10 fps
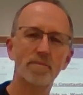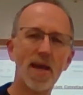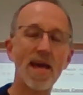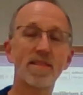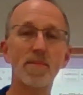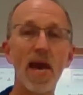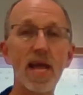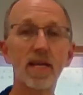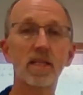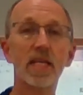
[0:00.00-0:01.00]

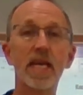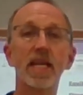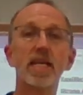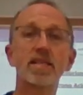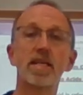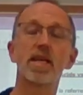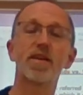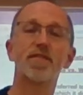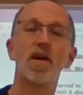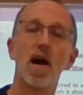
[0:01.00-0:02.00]
mathematically it is
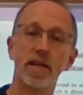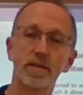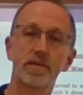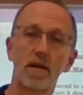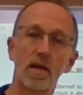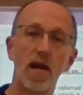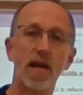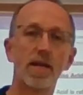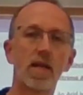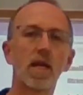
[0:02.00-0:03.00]
undefined, all
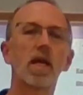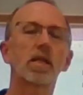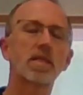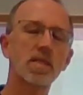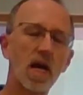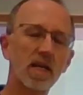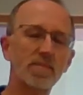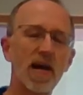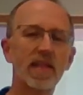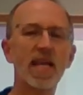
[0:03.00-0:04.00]
right? Let's talk
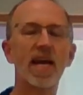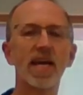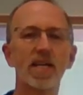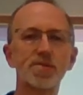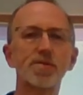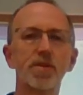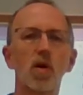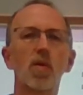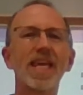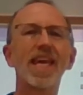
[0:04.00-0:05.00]
about that answer,
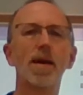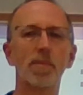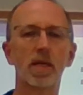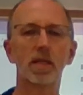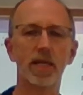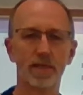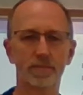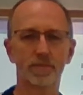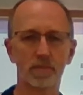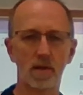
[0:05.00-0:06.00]
though, chemically,
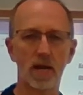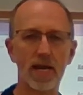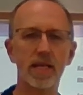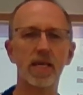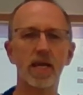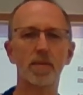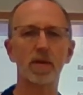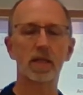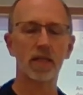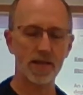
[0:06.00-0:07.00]
all right?
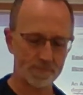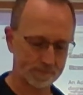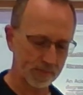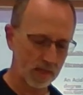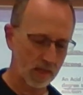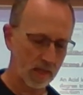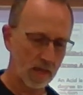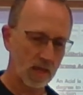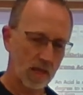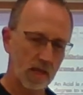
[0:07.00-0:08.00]
Chemically.
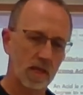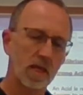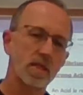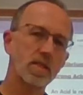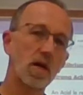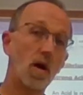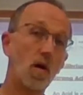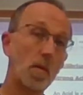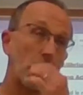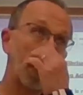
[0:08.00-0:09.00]

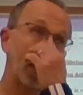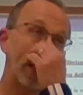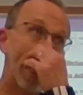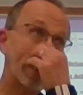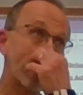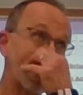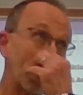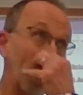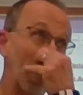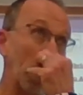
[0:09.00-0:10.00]
So let's
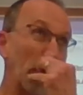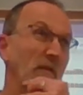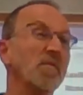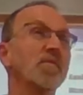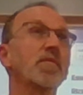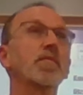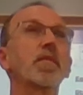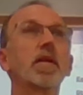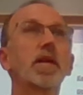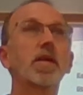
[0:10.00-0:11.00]

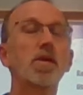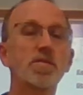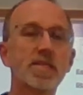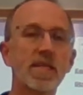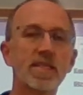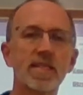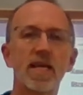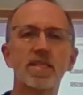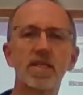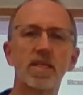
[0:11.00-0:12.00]
use this
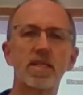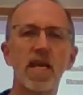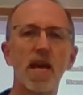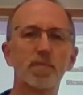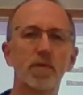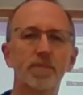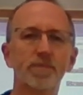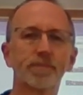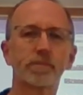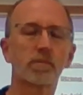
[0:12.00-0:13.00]
as an example,
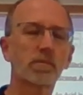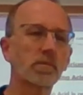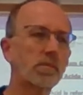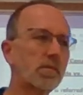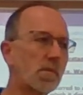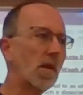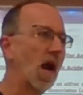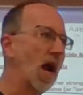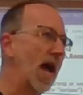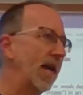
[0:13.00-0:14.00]

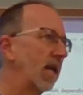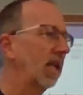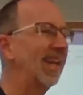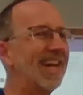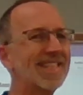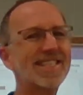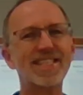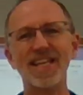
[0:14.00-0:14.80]
all right? Let's